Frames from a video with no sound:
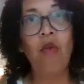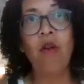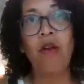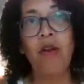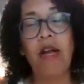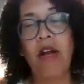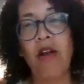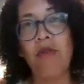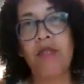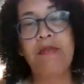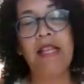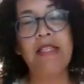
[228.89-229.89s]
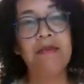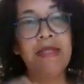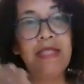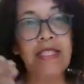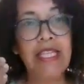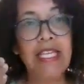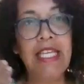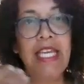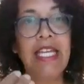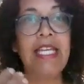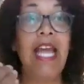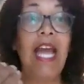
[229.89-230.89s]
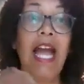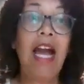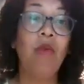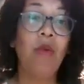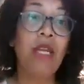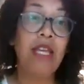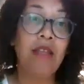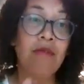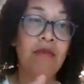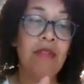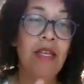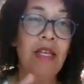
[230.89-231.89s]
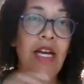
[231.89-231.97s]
or our responsibility in how we can